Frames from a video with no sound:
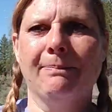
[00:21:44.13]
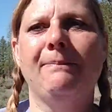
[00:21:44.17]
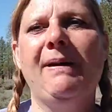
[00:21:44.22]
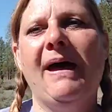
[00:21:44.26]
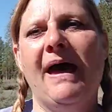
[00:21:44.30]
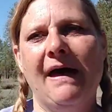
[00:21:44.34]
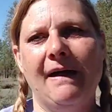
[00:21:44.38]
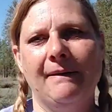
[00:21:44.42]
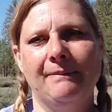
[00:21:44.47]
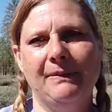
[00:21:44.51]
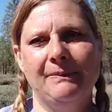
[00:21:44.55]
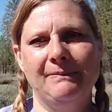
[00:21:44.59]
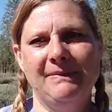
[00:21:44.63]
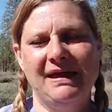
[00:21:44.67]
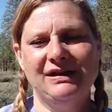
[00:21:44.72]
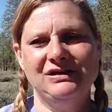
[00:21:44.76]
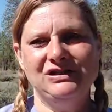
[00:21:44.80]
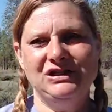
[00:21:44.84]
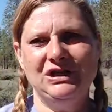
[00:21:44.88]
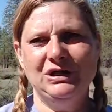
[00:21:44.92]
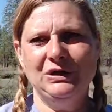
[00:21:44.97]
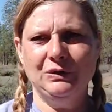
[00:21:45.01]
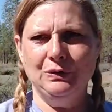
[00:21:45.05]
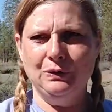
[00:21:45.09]
Pop 'em
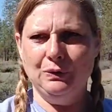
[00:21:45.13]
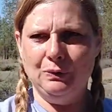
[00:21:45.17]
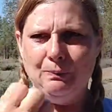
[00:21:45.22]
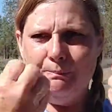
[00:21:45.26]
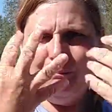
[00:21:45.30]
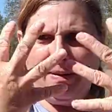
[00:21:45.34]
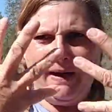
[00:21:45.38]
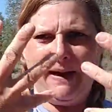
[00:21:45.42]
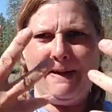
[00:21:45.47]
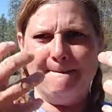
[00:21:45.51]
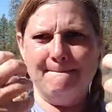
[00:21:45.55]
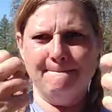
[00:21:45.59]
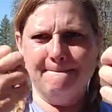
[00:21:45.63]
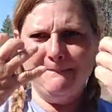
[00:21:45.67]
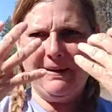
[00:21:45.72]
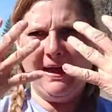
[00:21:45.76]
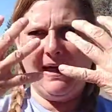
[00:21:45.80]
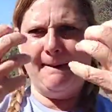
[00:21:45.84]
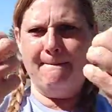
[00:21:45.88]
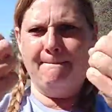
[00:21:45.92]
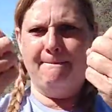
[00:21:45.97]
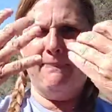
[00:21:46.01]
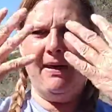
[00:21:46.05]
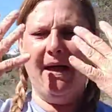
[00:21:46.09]
at you, pop,
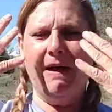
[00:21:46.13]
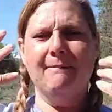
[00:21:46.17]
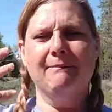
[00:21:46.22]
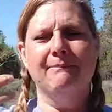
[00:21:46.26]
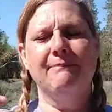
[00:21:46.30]
pop, pop.